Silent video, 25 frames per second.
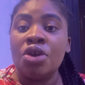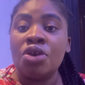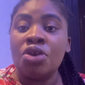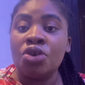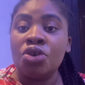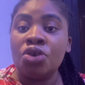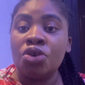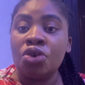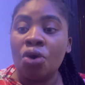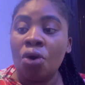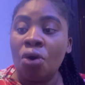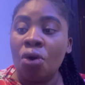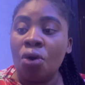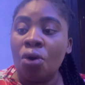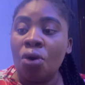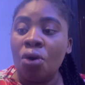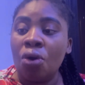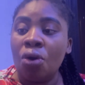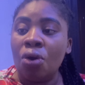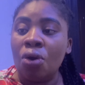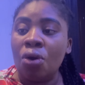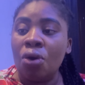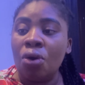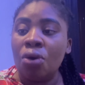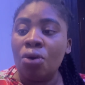
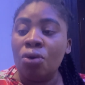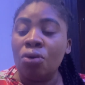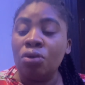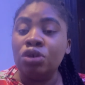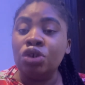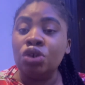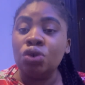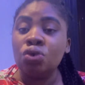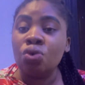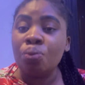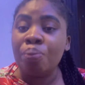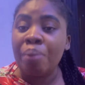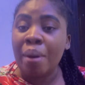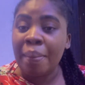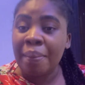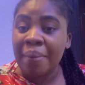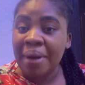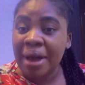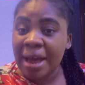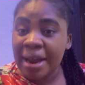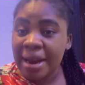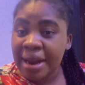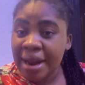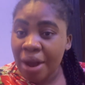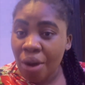your ojuku palm
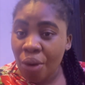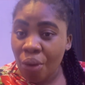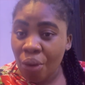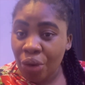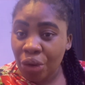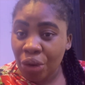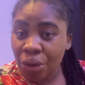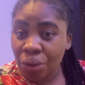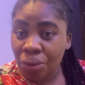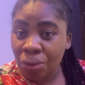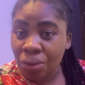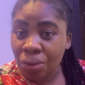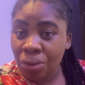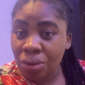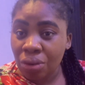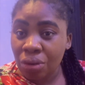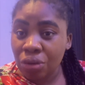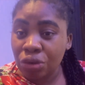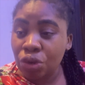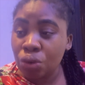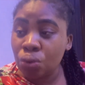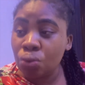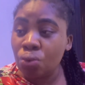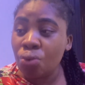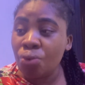kernel oil,
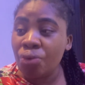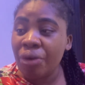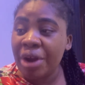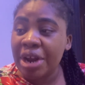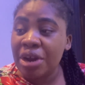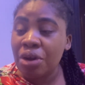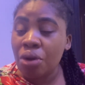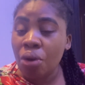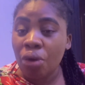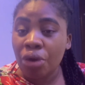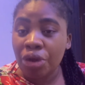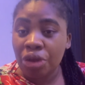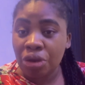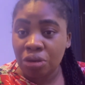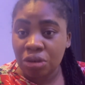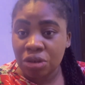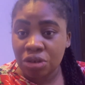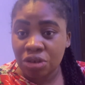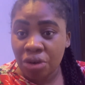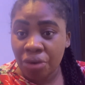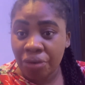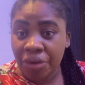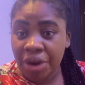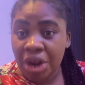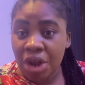ojuku
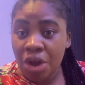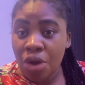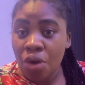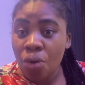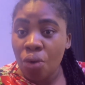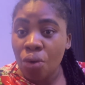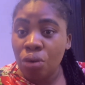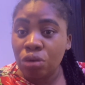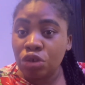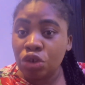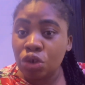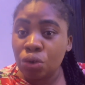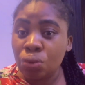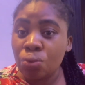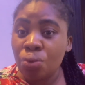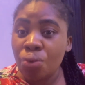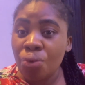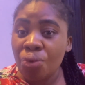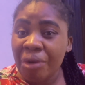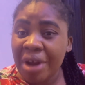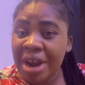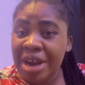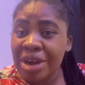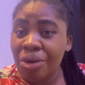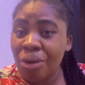
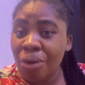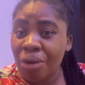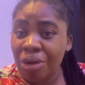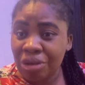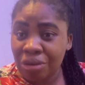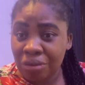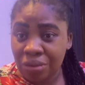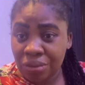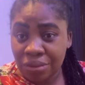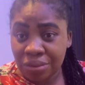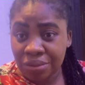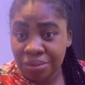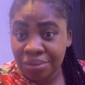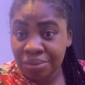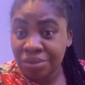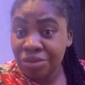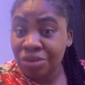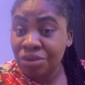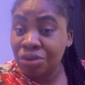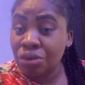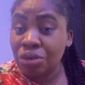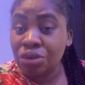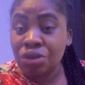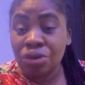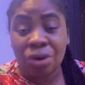red oil,
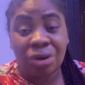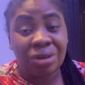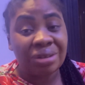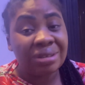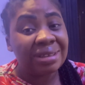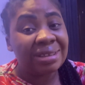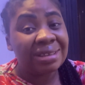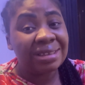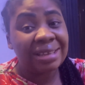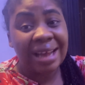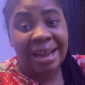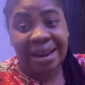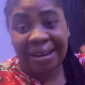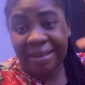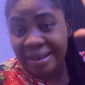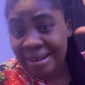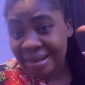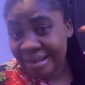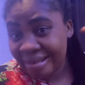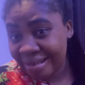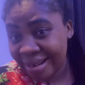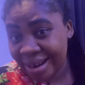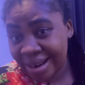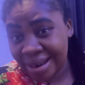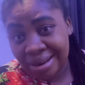not ordinary
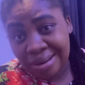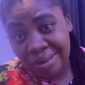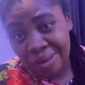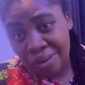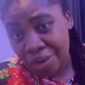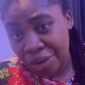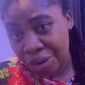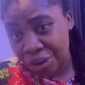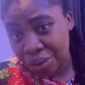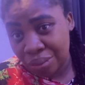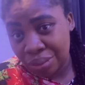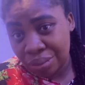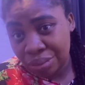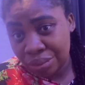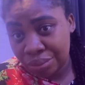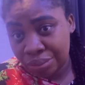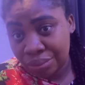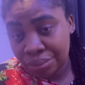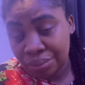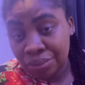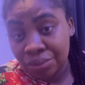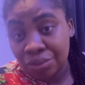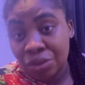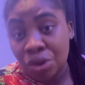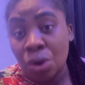red oil,
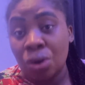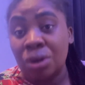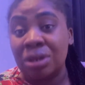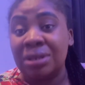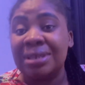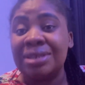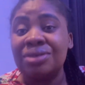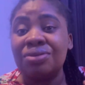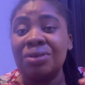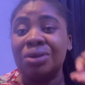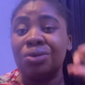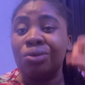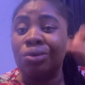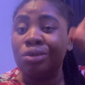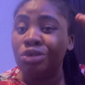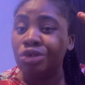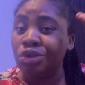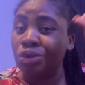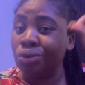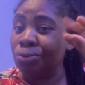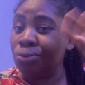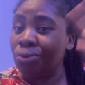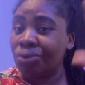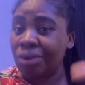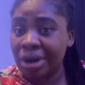this one
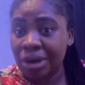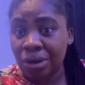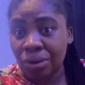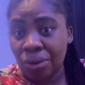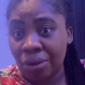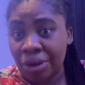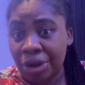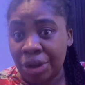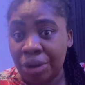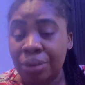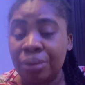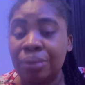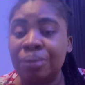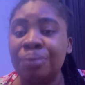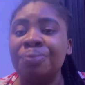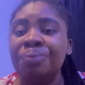ojuku red oil.